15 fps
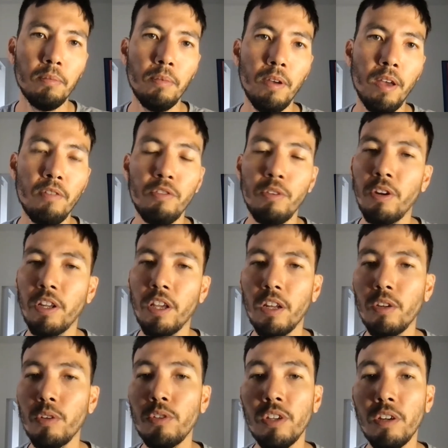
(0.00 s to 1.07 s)
Everyone can
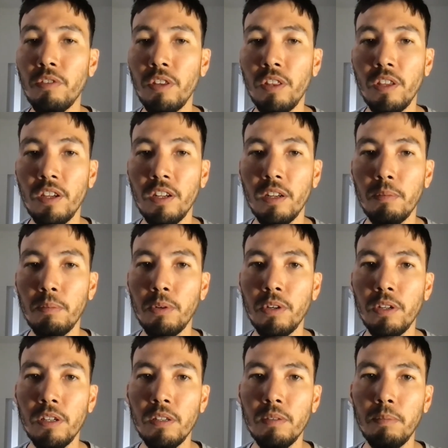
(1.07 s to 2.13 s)
lose everything they put
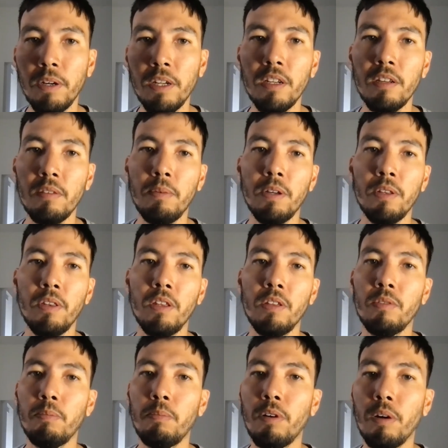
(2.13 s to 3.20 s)
in, but
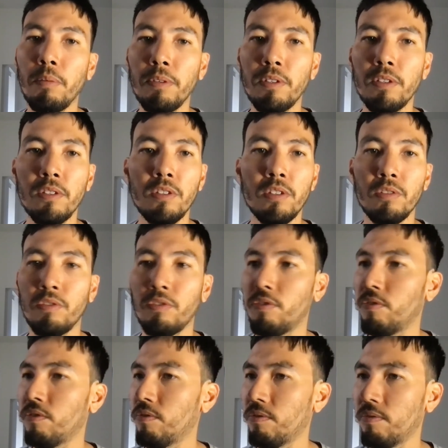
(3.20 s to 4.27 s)
there's promises of
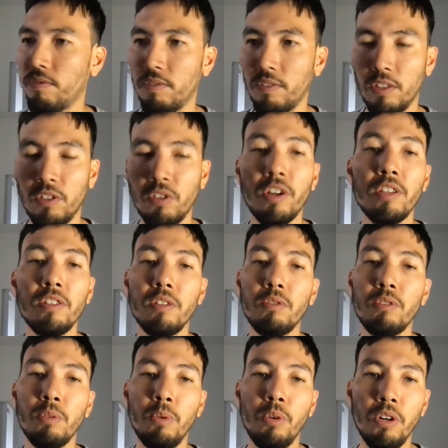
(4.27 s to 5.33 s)
crazy
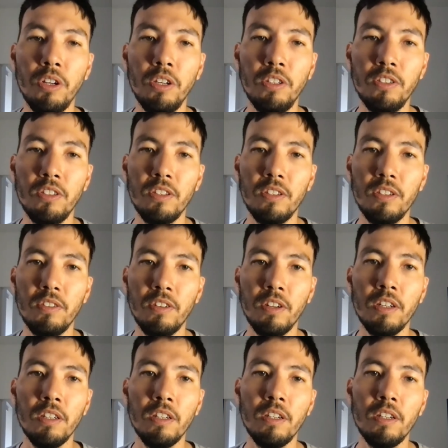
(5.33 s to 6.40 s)
rewards, right?